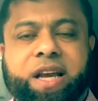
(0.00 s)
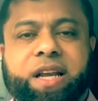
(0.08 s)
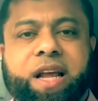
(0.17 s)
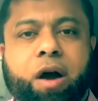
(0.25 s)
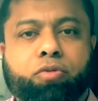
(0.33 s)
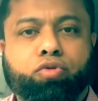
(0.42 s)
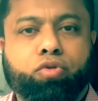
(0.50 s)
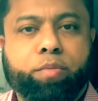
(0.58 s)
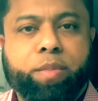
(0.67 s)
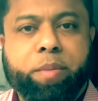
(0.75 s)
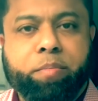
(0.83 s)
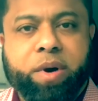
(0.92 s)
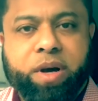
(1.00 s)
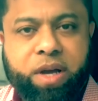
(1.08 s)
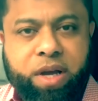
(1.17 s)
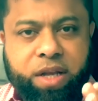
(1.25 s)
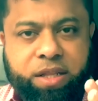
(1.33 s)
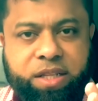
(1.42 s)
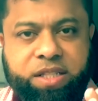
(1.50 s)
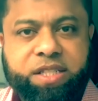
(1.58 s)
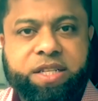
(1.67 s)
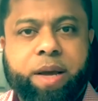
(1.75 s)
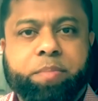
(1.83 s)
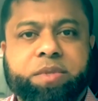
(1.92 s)
and how to remember the
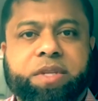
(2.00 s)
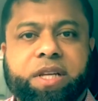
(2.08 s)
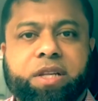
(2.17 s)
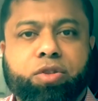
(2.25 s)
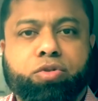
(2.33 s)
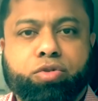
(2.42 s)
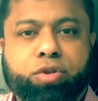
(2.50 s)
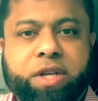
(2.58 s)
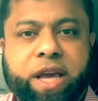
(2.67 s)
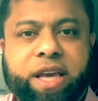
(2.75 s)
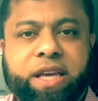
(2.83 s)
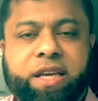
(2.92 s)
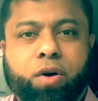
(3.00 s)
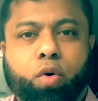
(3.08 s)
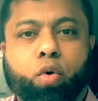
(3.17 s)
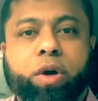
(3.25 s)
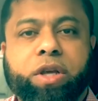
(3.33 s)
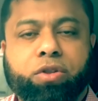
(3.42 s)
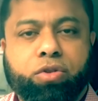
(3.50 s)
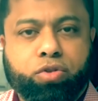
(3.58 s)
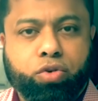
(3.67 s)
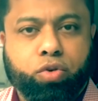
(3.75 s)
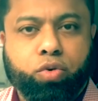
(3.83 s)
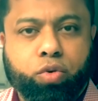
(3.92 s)
steps you need to take or you need
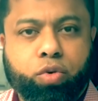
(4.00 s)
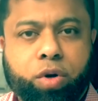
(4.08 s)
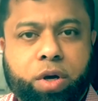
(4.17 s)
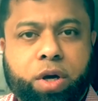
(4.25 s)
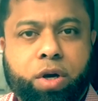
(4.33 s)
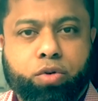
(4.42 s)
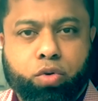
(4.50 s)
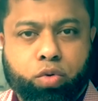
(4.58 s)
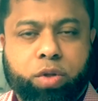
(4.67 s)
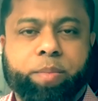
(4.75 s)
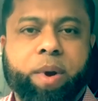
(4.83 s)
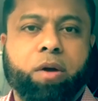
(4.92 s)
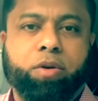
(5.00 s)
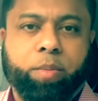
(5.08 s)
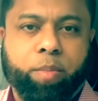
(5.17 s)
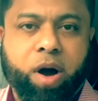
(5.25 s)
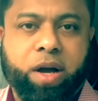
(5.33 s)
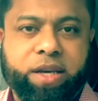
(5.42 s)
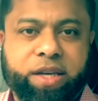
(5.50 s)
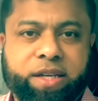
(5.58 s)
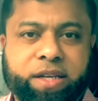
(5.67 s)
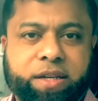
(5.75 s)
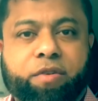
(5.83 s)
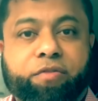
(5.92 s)
to do to do the parallel parking.
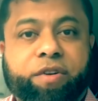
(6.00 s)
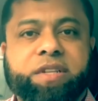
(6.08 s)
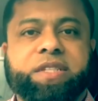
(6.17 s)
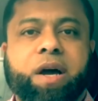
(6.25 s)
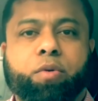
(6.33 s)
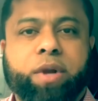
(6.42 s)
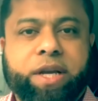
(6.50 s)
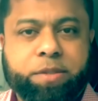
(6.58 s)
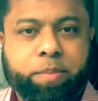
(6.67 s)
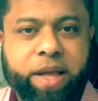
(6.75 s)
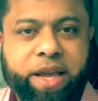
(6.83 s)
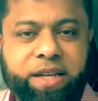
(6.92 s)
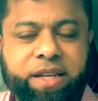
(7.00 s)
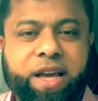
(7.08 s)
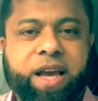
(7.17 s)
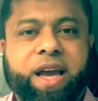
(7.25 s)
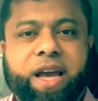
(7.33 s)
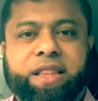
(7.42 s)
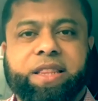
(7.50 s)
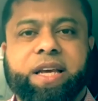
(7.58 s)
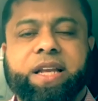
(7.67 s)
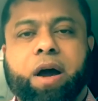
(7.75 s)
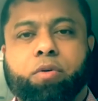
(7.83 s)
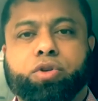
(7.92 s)
First, I will explain and
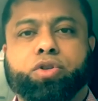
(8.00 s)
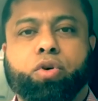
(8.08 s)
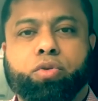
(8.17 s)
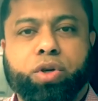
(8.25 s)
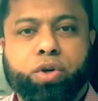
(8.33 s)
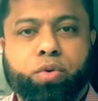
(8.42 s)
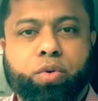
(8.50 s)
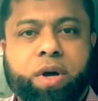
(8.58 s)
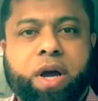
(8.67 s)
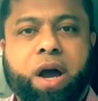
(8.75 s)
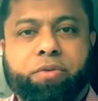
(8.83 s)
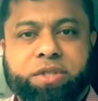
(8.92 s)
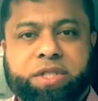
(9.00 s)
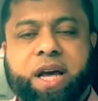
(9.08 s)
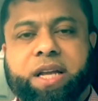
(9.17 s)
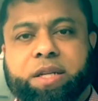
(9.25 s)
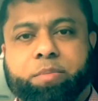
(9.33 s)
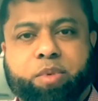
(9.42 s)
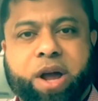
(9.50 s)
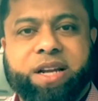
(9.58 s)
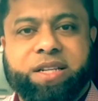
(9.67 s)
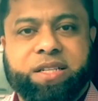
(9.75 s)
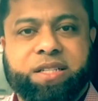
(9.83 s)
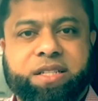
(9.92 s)
then I will show you how it's done in
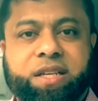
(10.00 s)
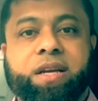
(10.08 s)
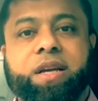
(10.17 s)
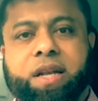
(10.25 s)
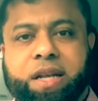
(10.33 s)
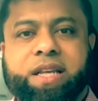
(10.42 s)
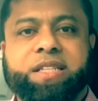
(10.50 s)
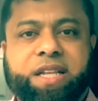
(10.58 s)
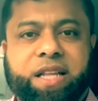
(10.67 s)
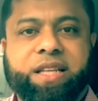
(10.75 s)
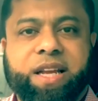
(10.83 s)
practice. Let's start the